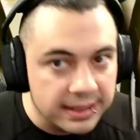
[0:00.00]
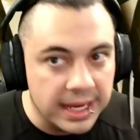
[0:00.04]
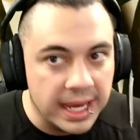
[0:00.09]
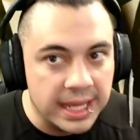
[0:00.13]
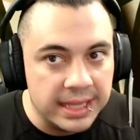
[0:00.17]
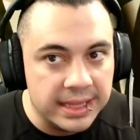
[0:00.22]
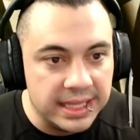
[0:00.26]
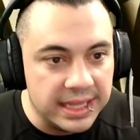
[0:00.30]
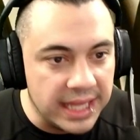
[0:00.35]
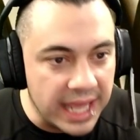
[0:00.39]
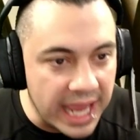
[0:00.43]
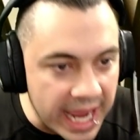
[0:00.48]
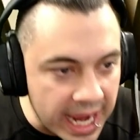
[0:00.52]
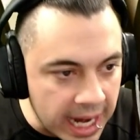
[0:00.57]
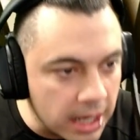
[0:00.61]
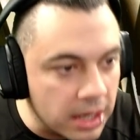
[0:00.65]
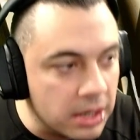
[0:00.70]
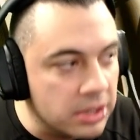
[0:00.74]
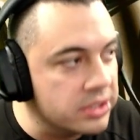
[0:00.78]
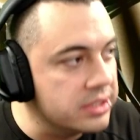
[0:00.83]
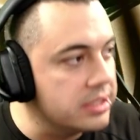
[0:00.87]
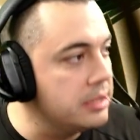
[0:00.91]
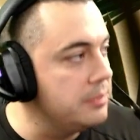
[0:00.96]
and then the
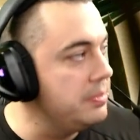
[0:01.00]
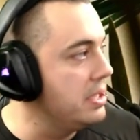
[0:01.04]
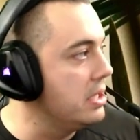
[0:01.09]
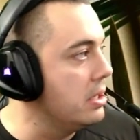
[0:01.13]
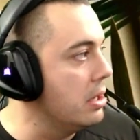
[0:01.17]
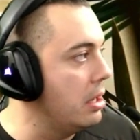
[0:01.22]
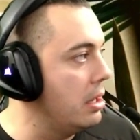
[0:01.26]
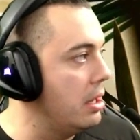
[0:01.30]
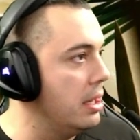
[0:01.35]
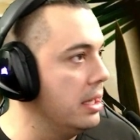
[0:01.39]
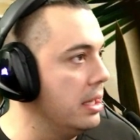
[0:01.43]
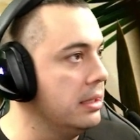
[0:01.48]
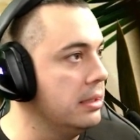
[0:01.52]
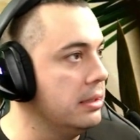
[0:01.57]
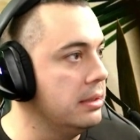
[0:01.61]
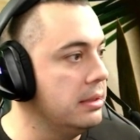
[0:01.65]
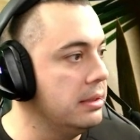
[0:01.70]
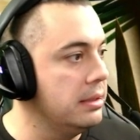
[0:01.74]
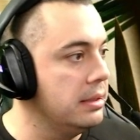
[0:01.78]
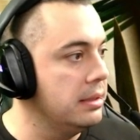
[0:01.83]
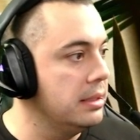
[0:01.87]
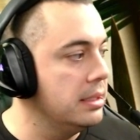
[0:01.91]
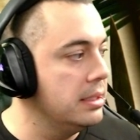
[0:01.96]
error is going to be gone.
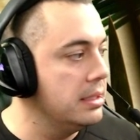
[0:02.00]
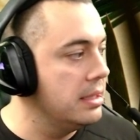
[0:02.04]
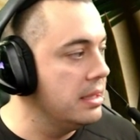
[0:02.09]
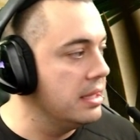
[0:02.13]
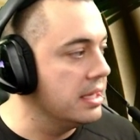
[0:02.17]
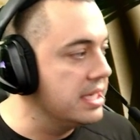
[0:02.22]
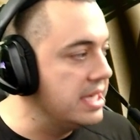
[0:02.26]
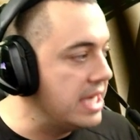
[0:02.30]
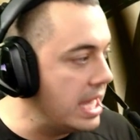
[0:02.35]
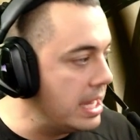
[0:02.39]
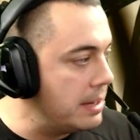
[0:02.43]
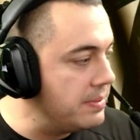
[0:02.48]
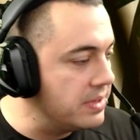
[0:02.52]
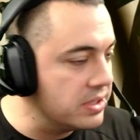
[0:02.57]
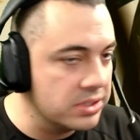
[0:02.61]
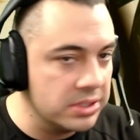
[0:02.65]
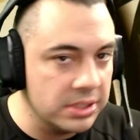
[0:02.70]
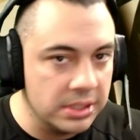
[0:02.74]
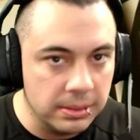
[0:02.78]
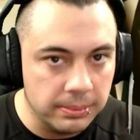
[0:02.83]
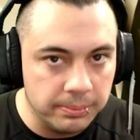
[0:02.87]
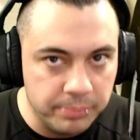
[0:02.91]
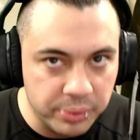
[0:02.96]
The game
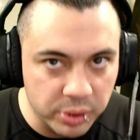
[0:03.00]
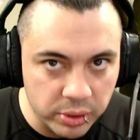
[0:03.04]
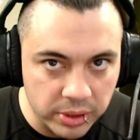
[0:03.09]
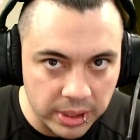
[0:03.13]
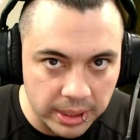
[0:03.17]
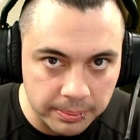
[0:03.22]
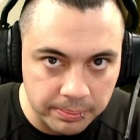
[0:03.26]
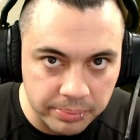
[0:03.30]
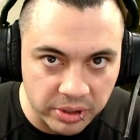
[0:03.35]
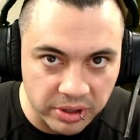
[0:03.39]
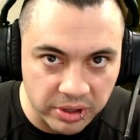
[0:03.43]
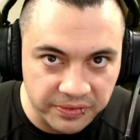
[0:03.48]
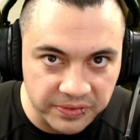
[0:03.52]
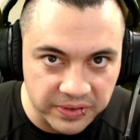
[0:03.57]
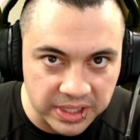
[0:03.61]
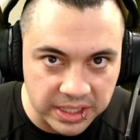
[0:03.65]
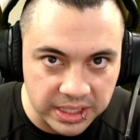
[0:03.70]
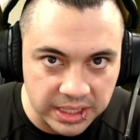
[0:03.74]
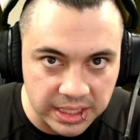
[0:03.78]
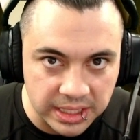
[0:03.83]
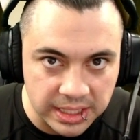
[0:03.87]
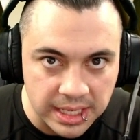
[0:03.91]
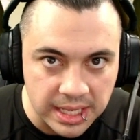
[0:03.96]
is going to boot up
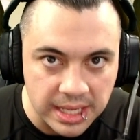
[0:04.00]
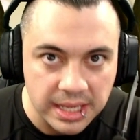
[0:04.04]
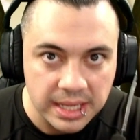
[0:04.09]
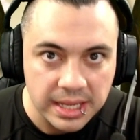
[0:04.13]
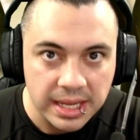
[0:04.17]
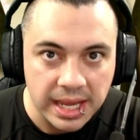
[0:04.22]
perfectly,